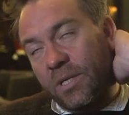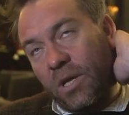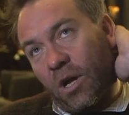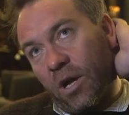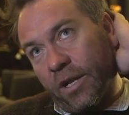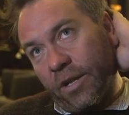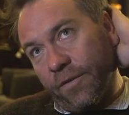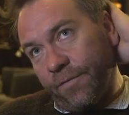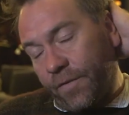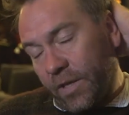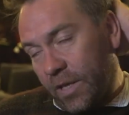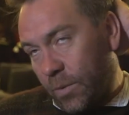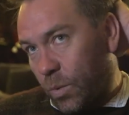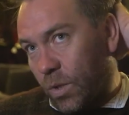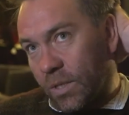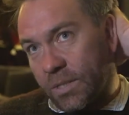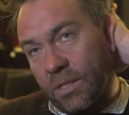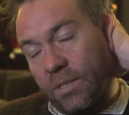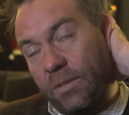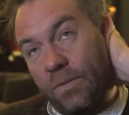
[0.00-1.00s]
kind of, he
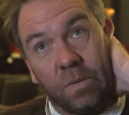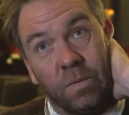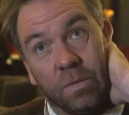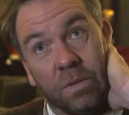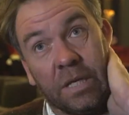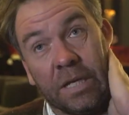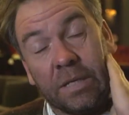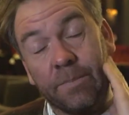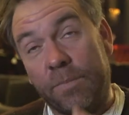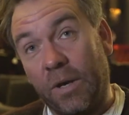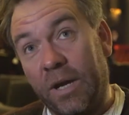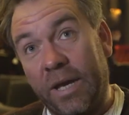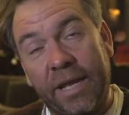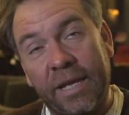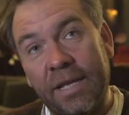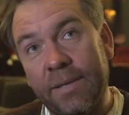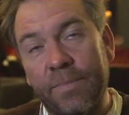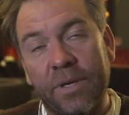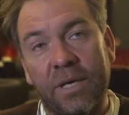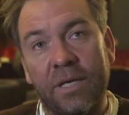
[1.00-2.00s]
wasn't in by
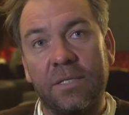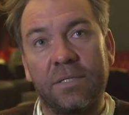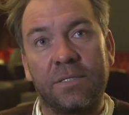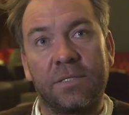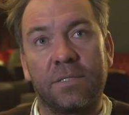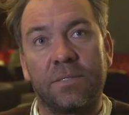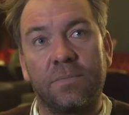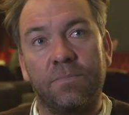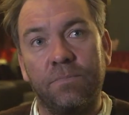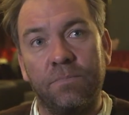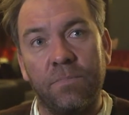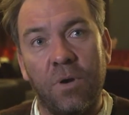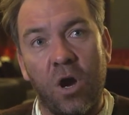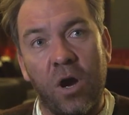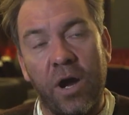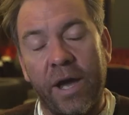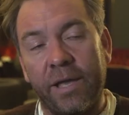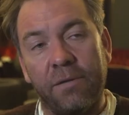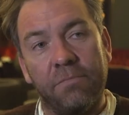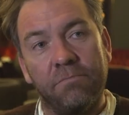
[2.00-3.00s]
any means
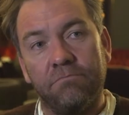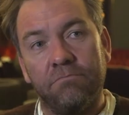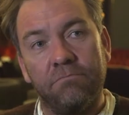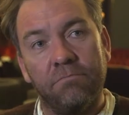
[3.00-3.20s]
my